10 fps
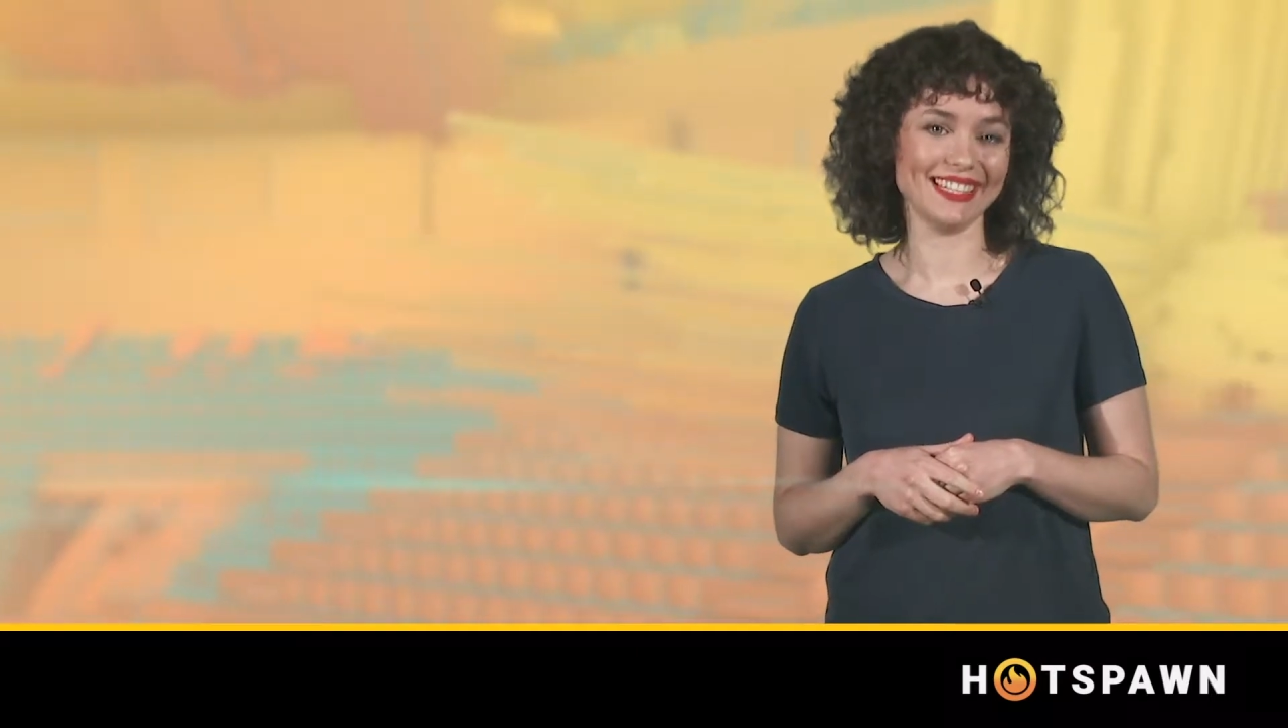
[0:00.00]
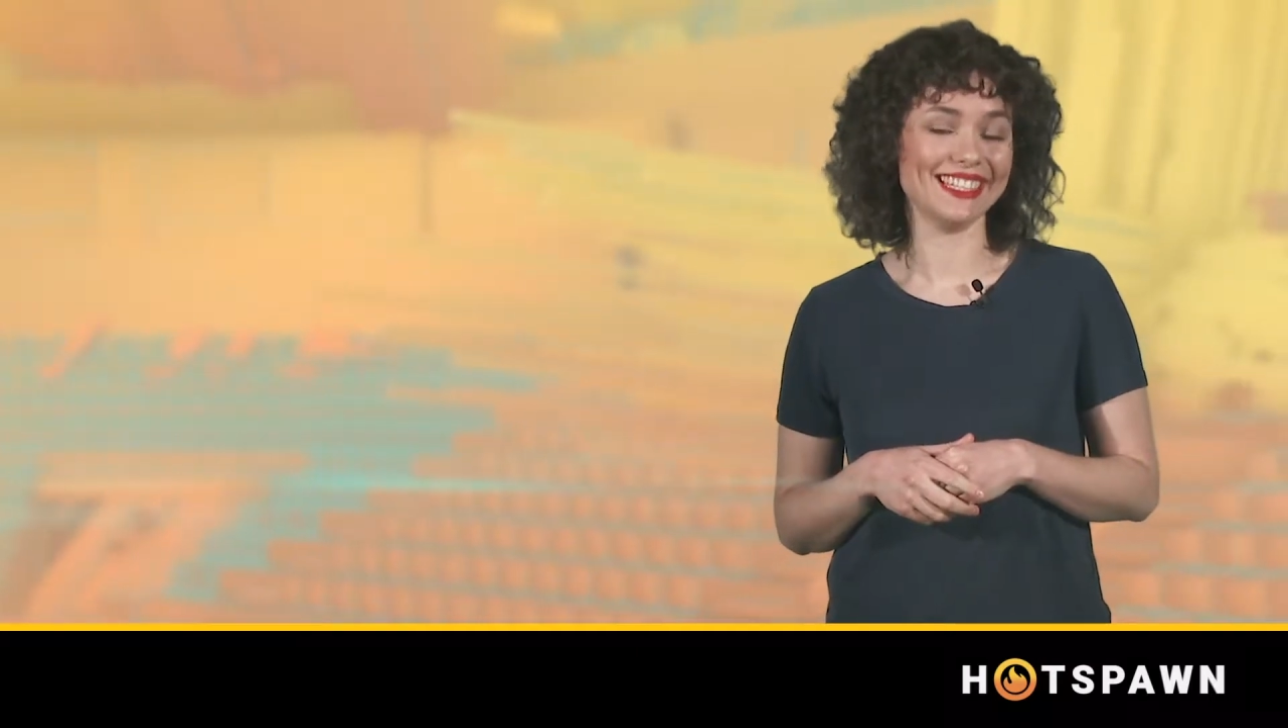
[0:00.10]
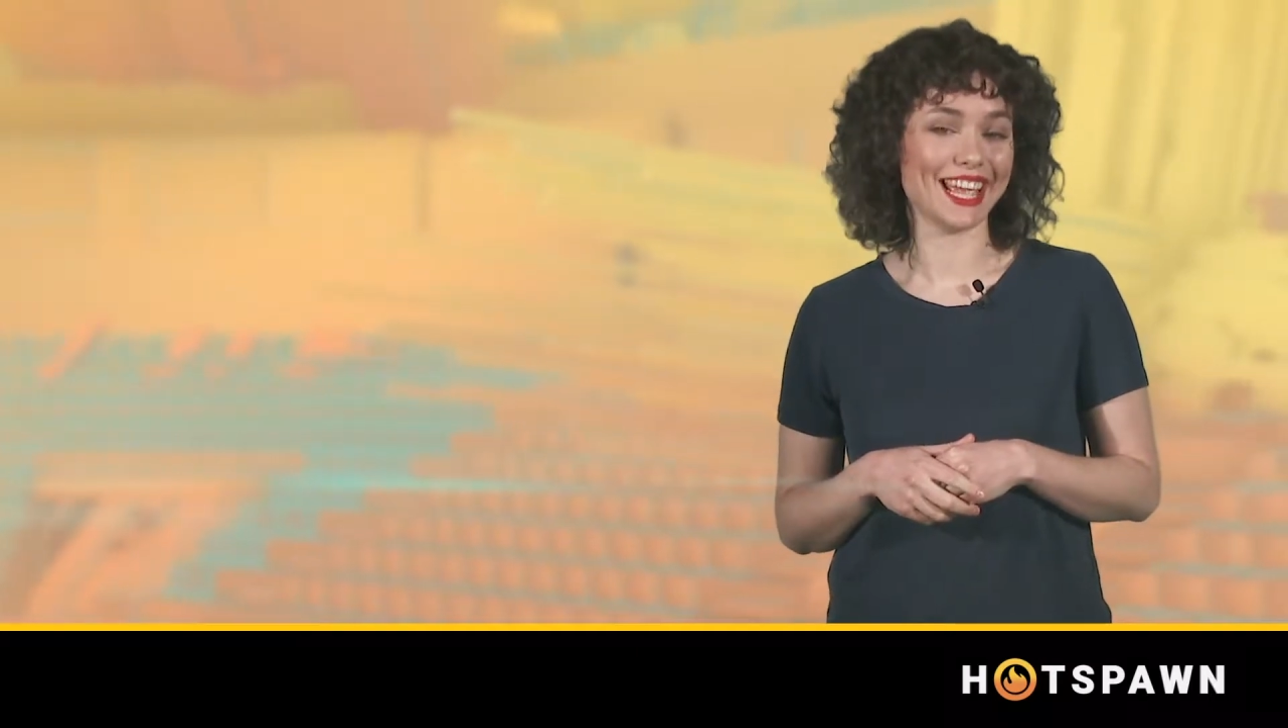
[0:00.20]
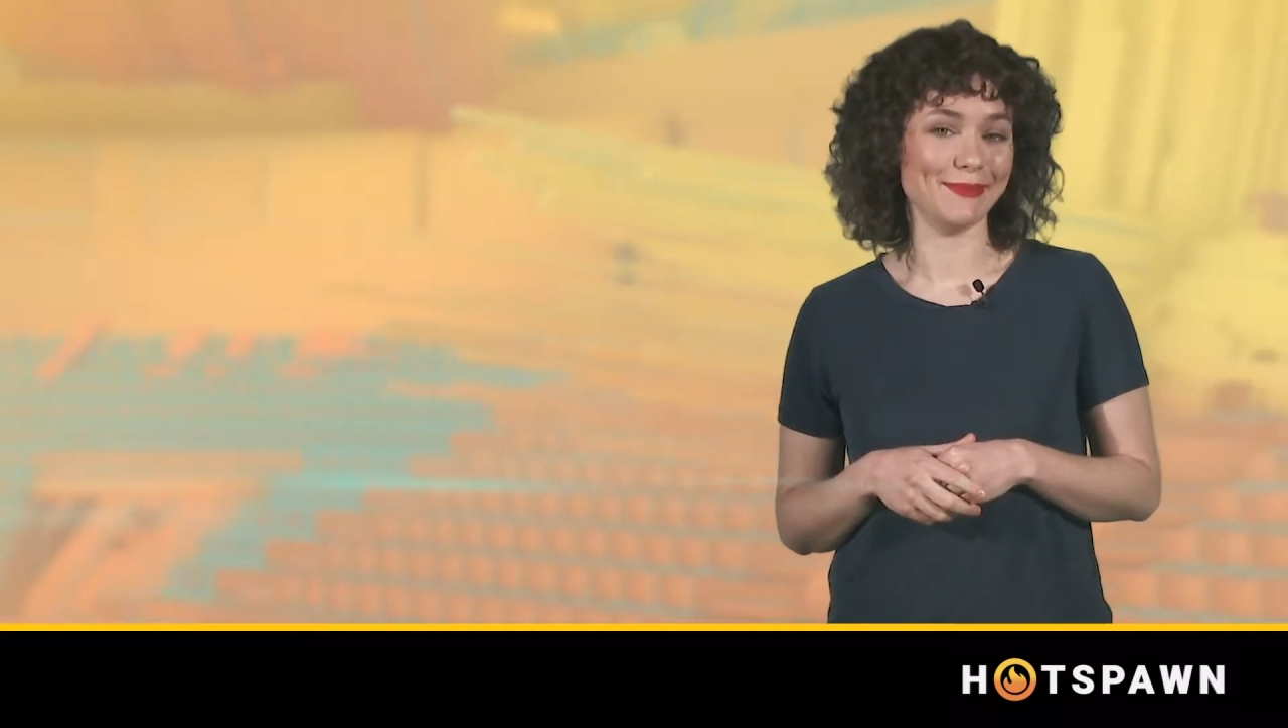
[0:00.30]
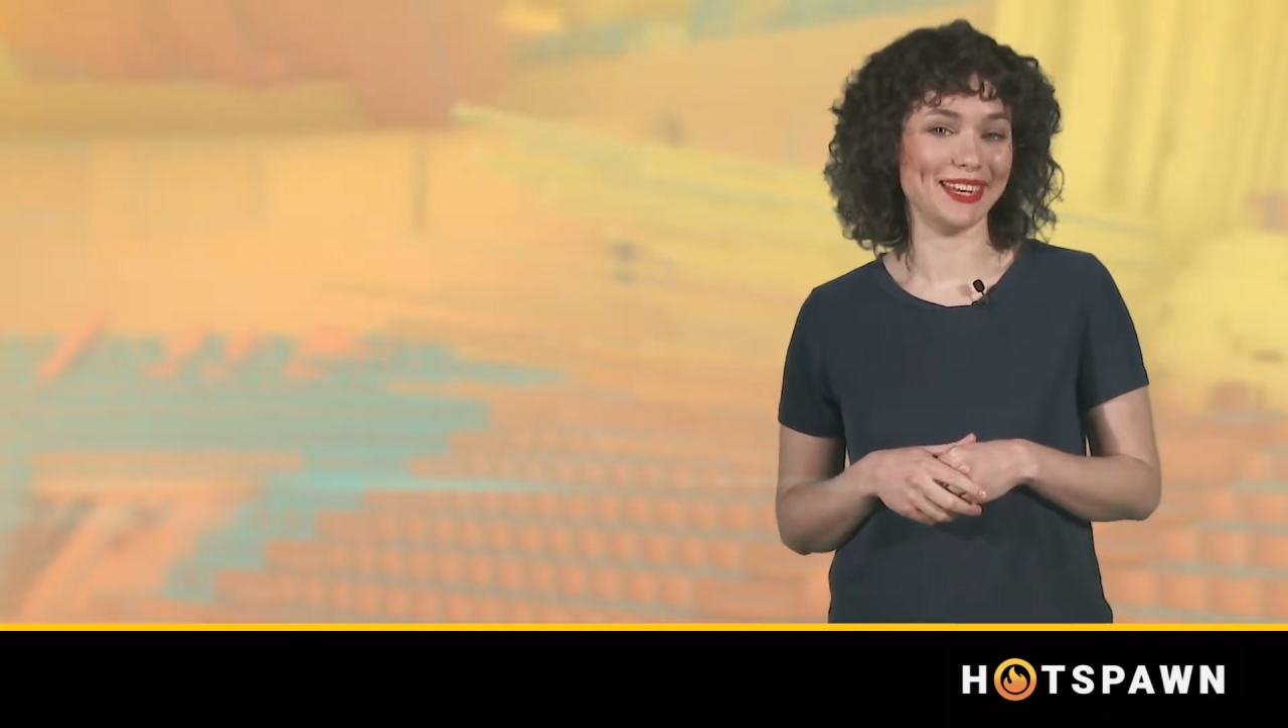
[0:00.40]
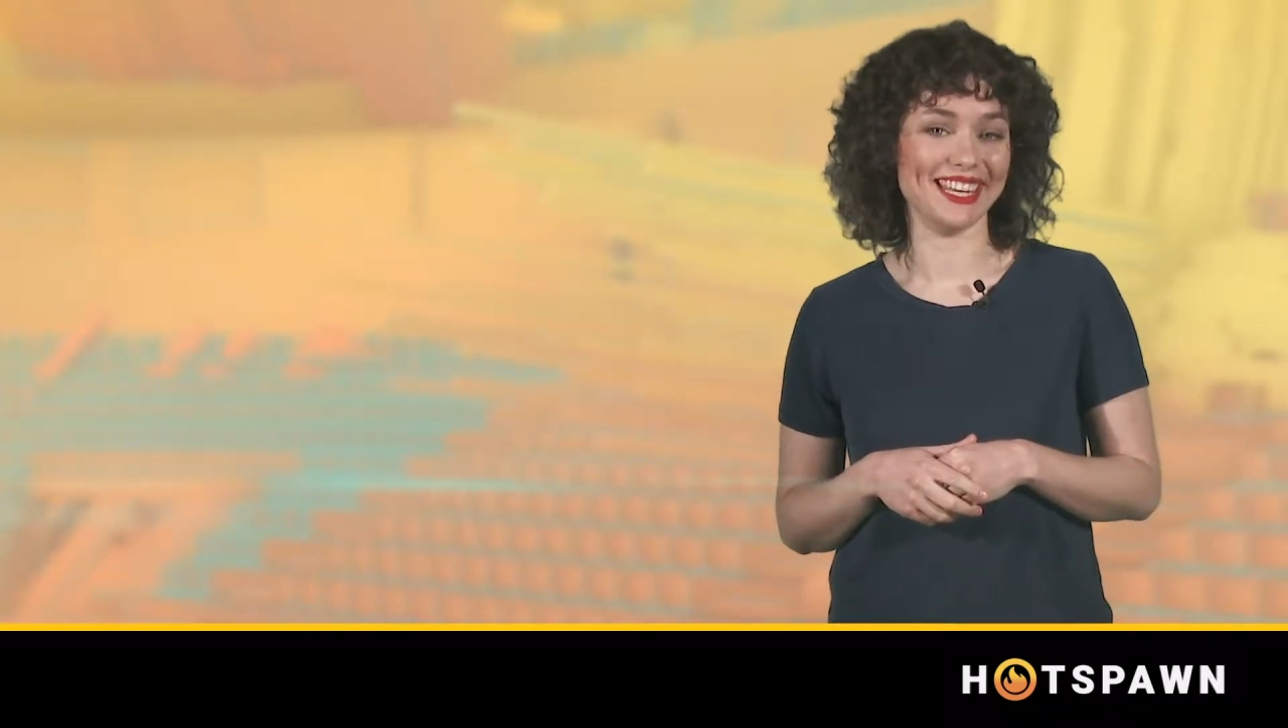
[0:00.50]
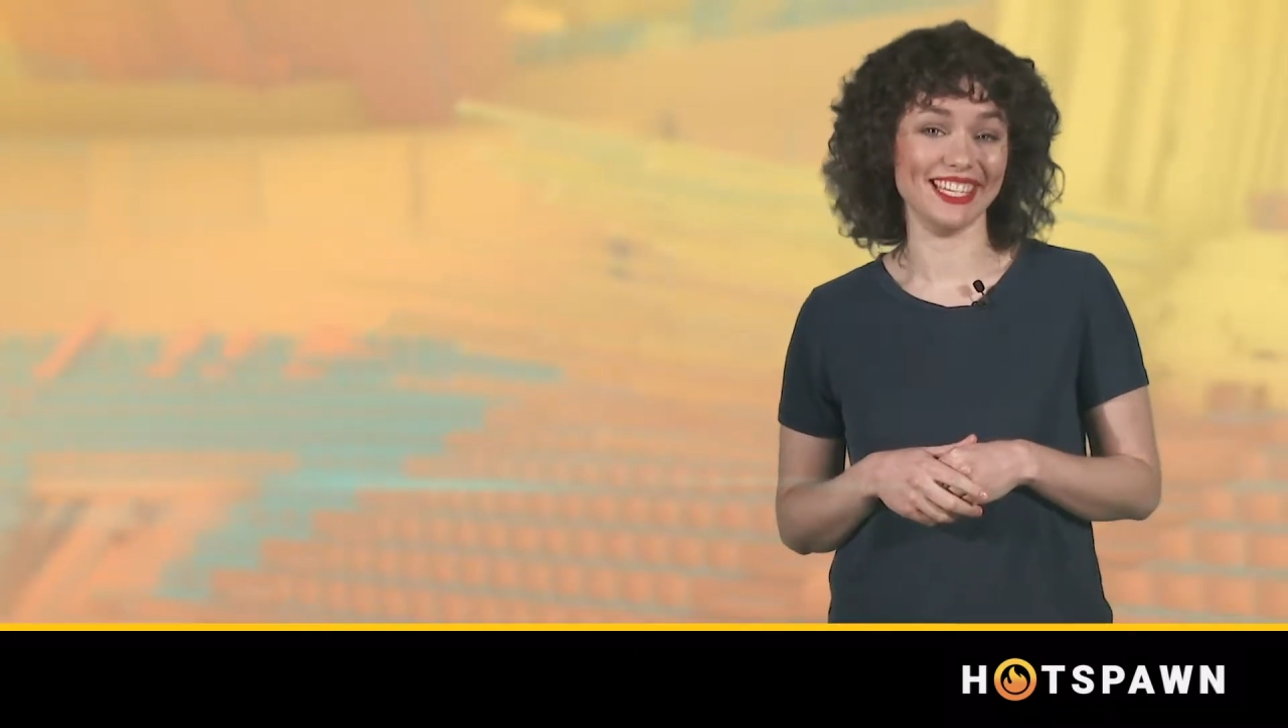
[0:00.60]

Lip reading: entertainment